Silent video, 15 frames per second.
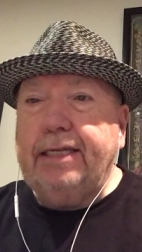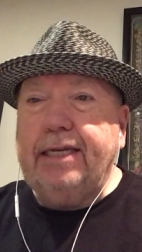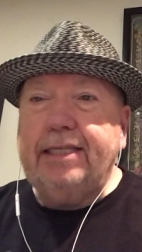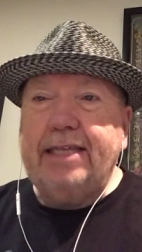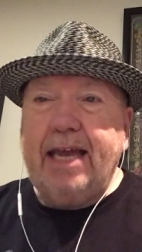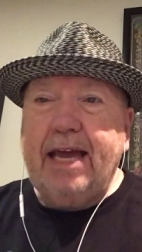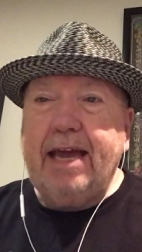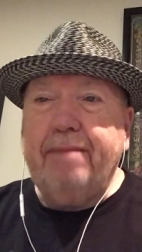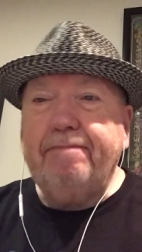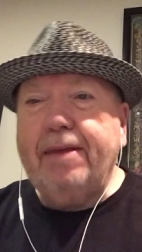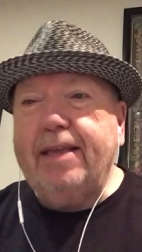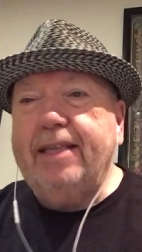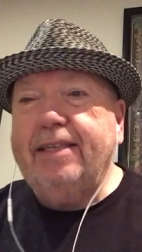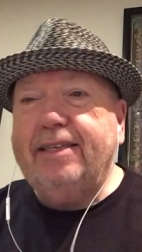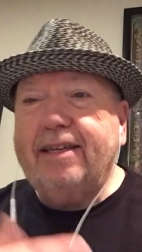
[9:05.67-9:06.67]
This
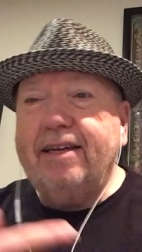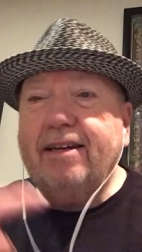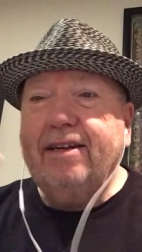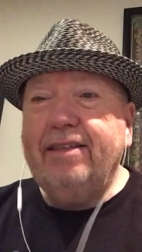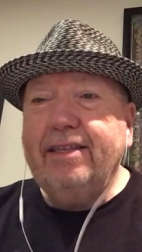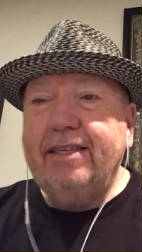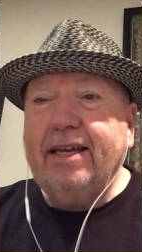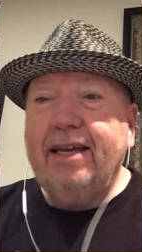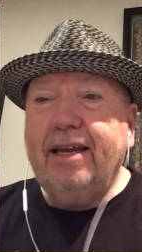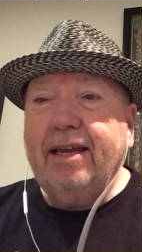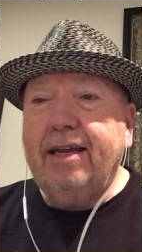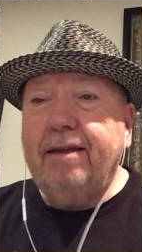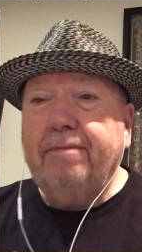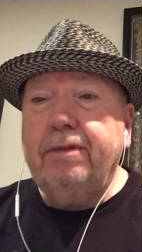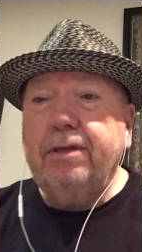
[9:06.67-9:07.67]
happens all the time,